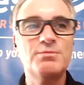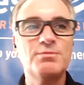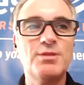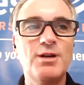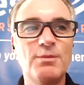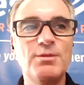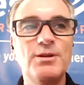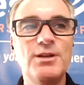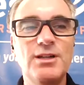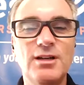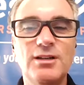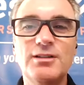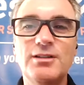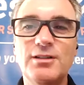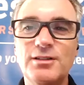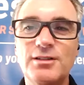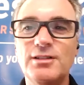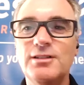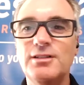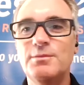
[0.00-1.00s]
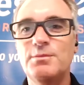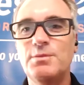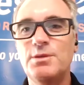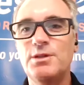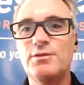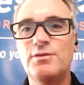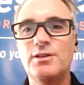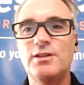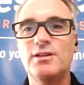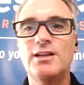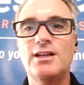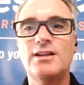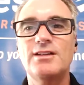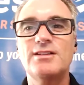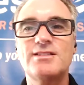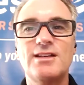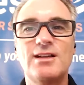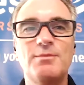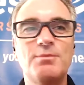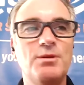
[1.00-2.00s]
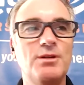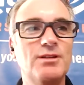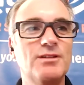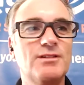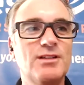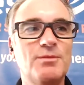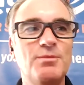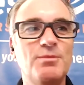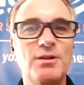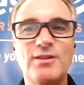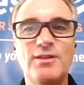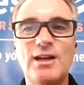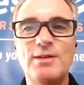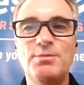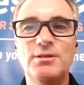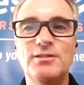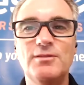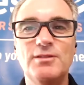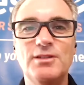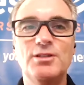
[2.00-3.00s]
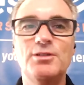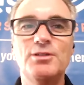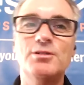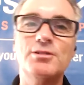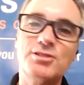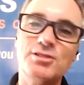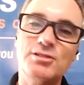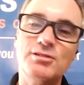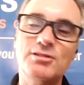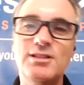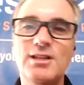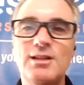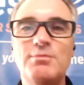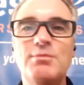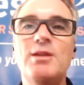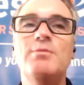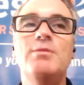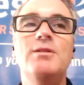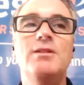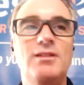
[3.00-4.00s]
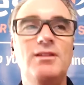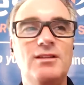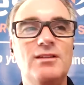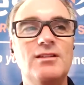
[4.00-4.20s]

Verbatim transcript: probably not going to, but if you let us sample a couple of apples from the orchard, then maybe.